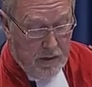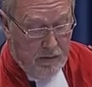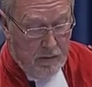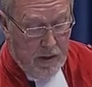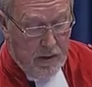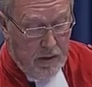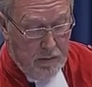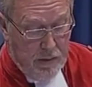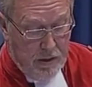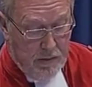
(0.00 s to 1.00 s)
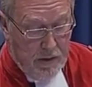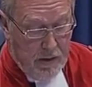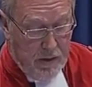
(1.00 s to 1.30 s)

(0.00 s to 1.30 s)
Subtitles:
The amended indictment was